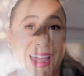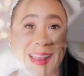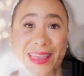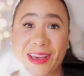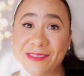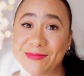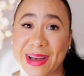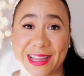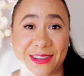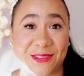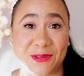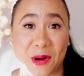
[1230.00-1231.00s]
I love my
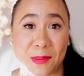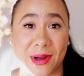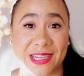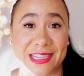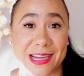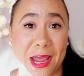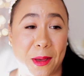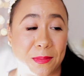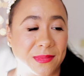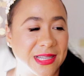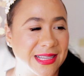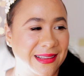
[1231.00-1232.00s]
little Walmart
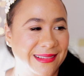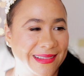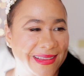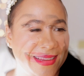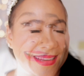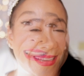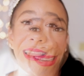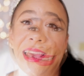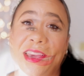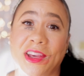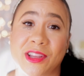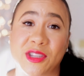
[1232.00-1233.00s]
gems.
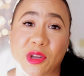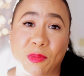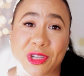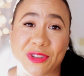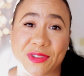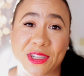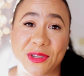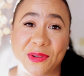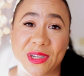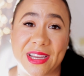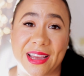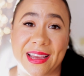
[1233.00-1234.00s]
Thank y'all so much for
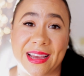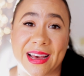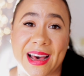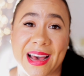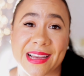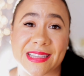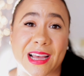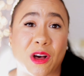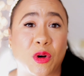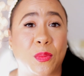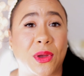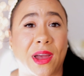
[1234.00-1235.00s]
tuning in, guys. I
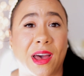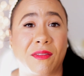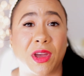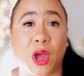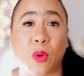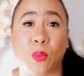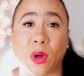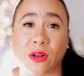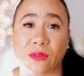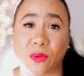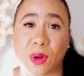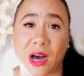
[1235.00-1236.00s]
hope you're having a
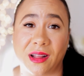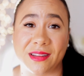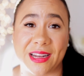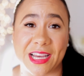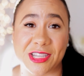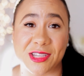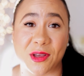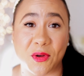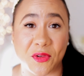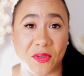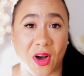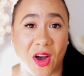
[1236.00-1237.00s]
wonderful holiday so
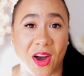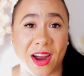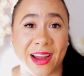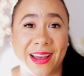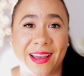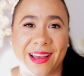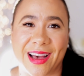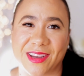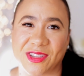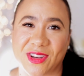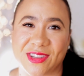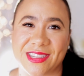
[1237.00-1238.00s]
far.
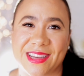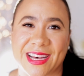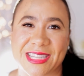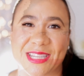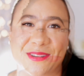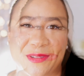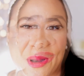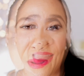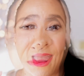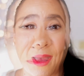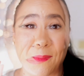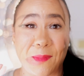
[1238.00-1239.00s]
I'll talk to y'all soon.